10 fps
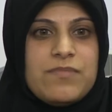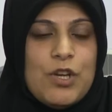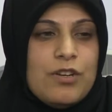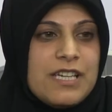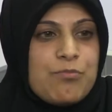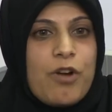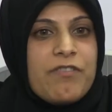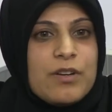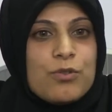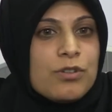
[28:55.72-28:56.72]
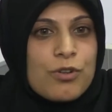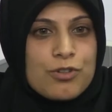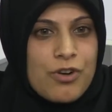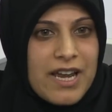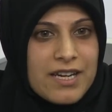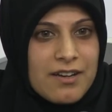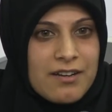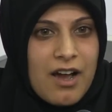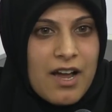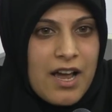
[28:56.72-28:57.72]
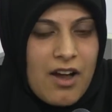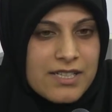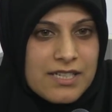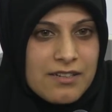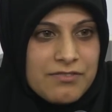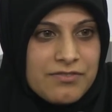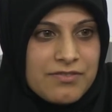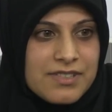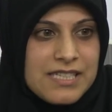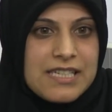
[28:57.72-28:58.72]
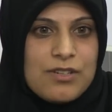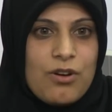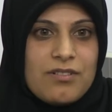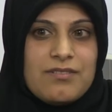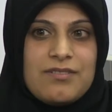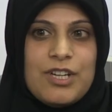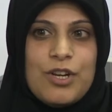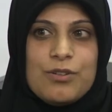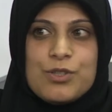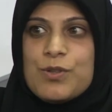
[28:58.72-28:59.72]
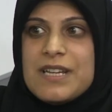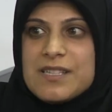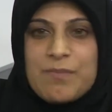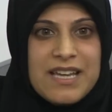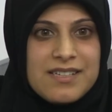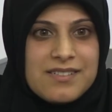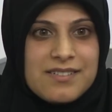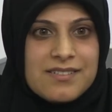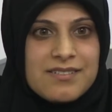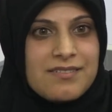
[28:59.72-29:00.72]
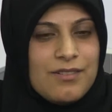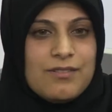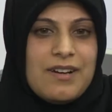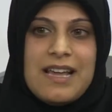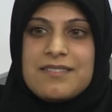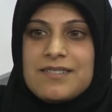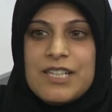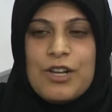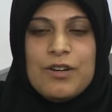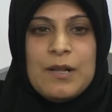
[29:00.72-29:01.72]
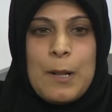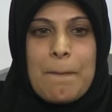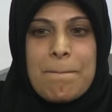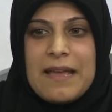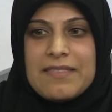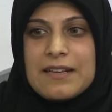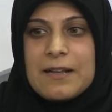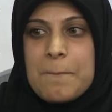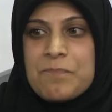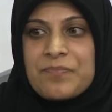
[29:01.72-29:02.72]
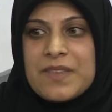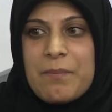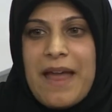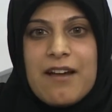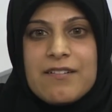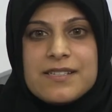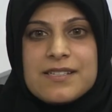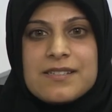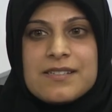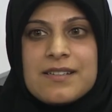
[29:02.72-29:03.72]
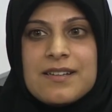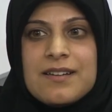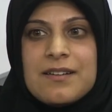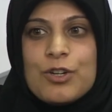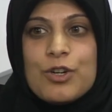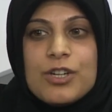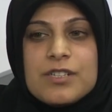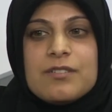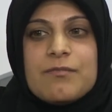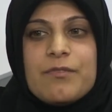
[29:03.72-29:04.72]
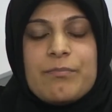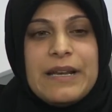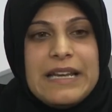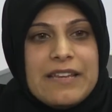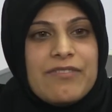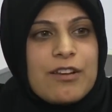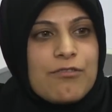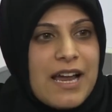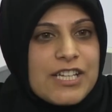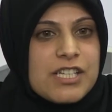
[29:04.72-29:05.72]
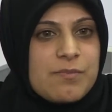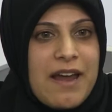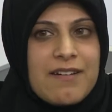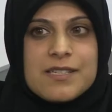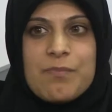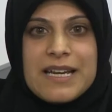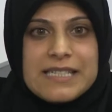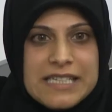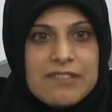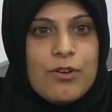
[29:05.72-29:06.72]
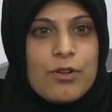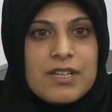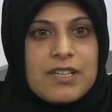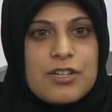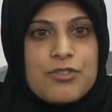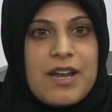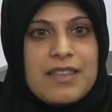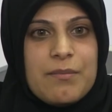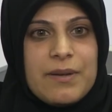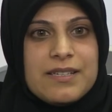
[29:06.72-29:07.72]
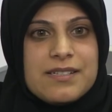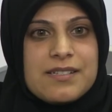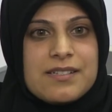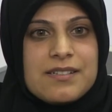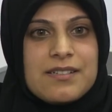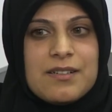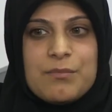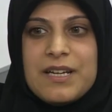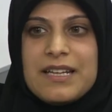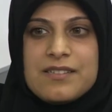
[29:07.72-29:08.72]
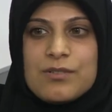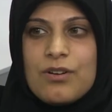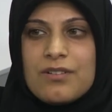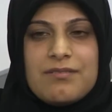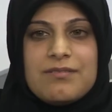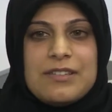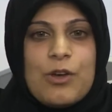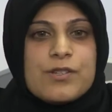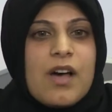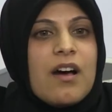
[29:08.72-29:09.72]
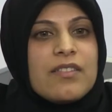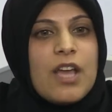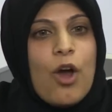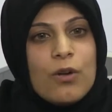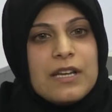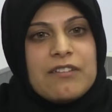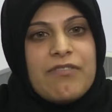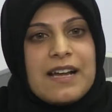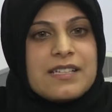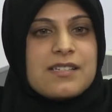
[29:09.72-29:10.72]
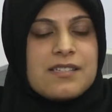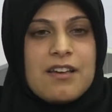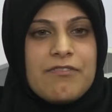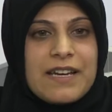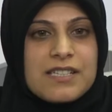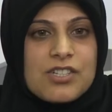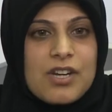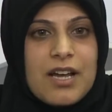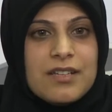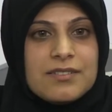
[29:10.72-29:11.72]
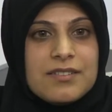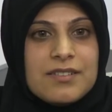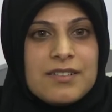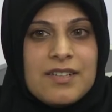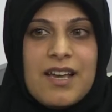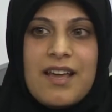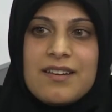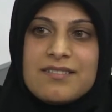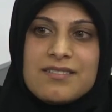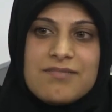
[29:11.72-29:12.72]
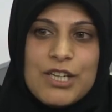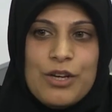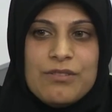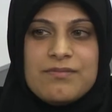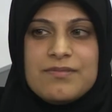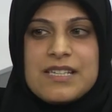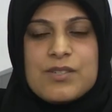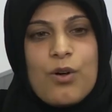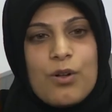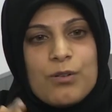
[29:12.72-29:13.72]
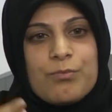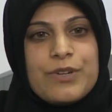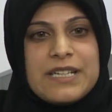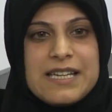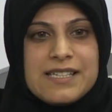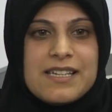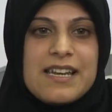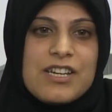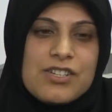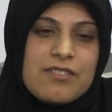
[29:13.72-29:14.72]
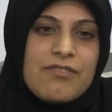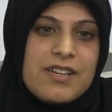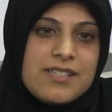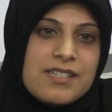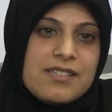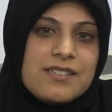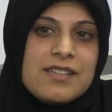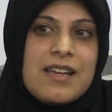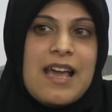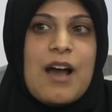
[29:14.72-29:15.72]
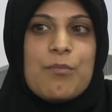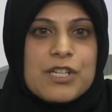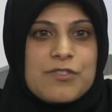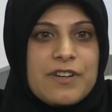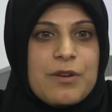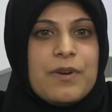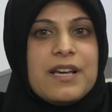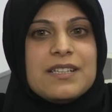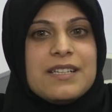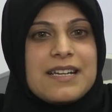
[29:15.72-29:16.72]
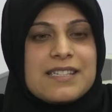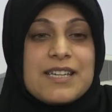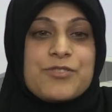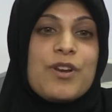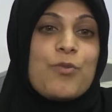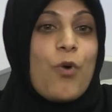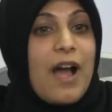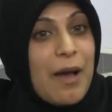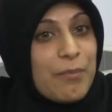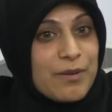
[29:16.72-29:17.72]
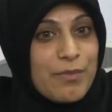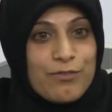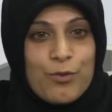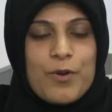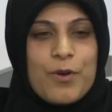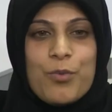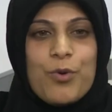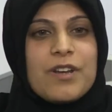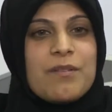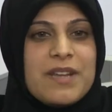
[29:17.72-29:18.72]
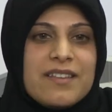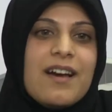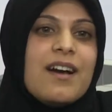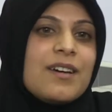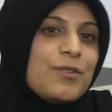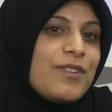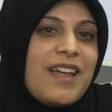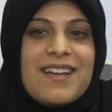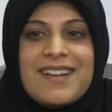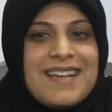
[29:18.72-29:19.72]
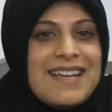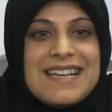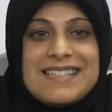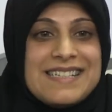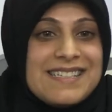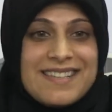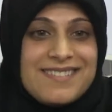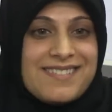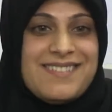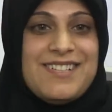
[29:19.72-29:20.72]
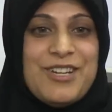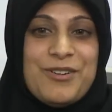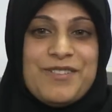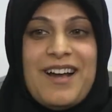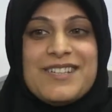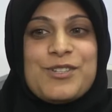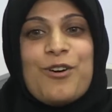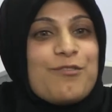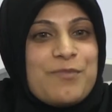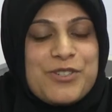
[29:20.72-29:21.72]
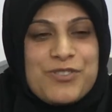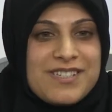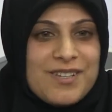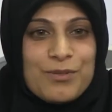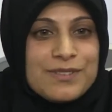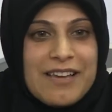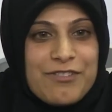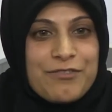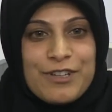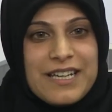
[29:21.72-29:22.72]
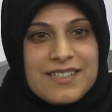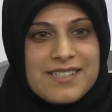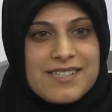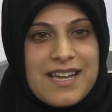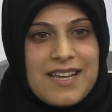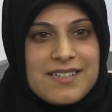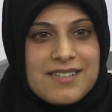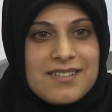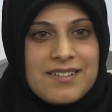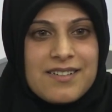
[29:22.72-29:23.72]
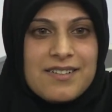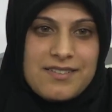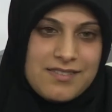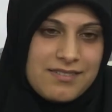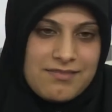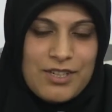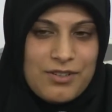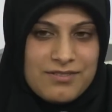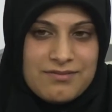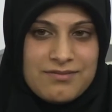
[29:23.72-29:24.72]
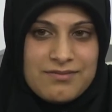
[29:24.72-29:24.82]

you know, did Prophet Nuh not try enough, hard enough? Did he not, you know, do his best? No, I think parents, good, believing, righteous parents by default are going to try their best. But it's not, those aren't the only factors that affect a child. And, you know, this whole predestination versus how much free will and et cetera, and what happened before we were born and mithaq and all that. I guess these are, you know, unsolved mysteries that we'll never fully understand, as, you know,